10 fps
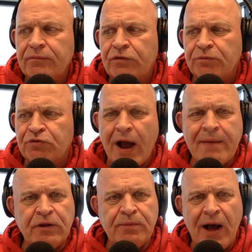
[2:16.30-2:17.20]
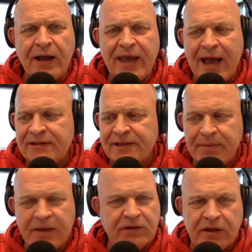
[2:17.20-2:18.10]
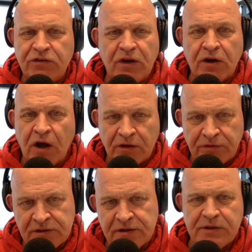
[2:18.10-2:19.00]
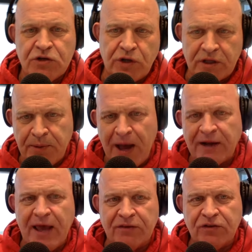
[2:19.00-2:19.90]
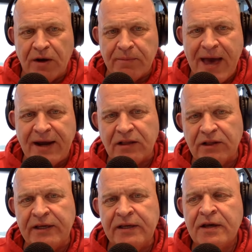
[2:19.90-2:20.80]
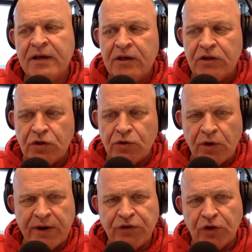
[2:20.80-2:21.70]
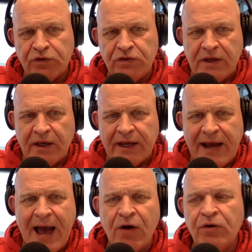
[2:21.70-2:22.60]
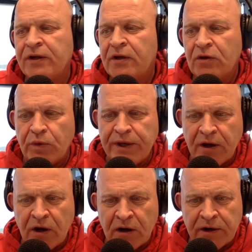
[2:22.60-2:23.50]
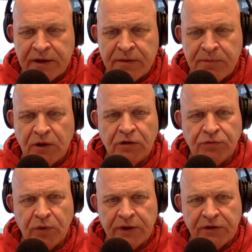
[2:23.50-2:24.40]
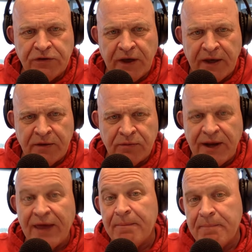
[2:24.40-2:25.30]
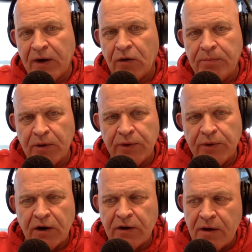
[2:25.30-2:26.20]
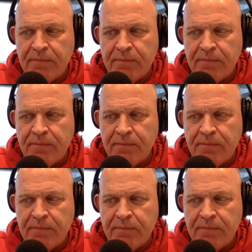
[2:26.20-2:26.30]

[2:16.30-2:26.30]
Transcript: Subscribe to the podcast. That makes it easy on all of us. It means you get the podcast automatically. You don't have to go seeking it out. We are in the middle of what is we're